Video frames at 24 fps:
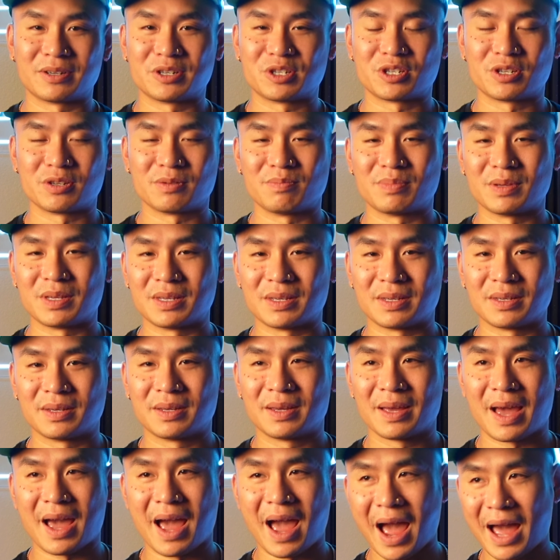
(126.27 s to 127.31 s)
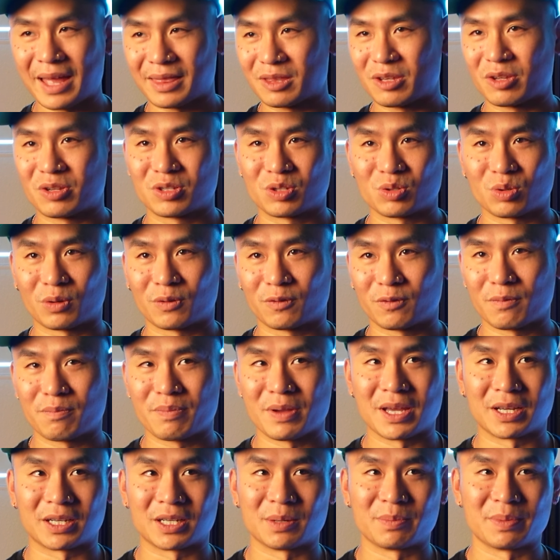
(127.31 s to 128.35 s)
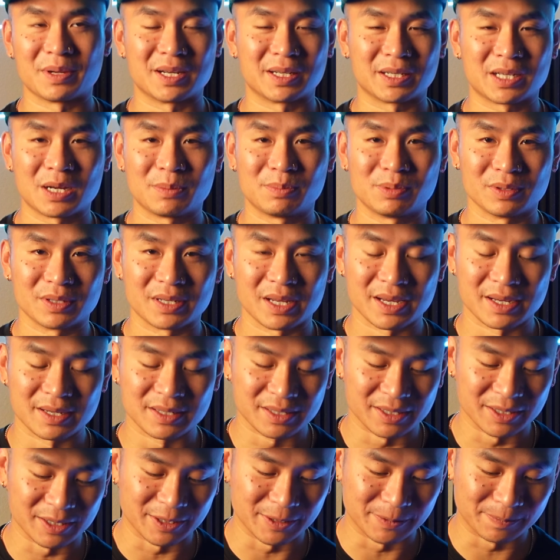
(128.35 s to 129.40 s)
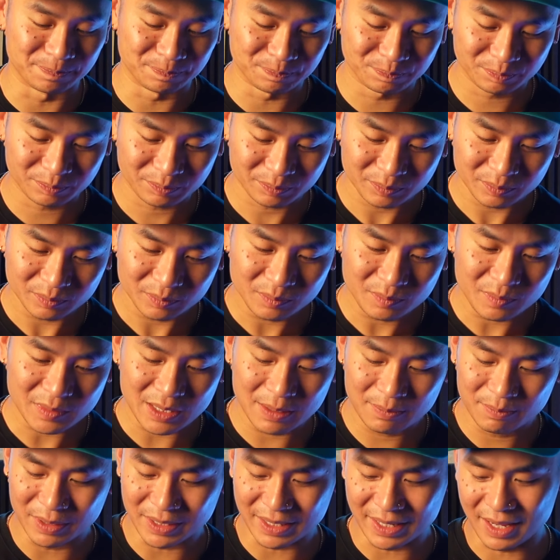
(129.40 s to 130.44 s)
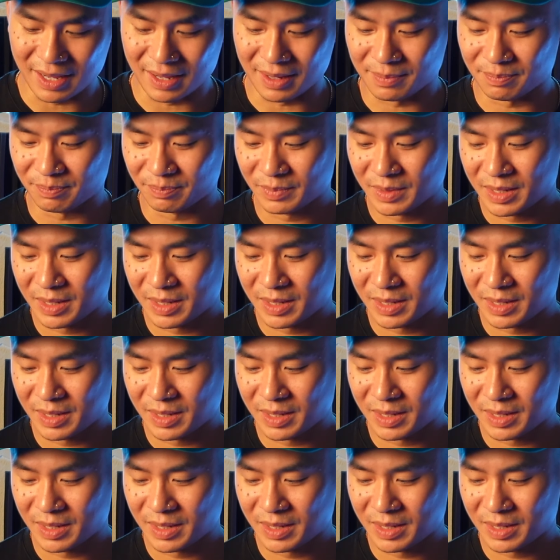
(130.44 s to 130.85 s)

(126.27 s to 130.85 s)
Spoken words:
It should be at the store for pickup in a couple of days here. But yeah,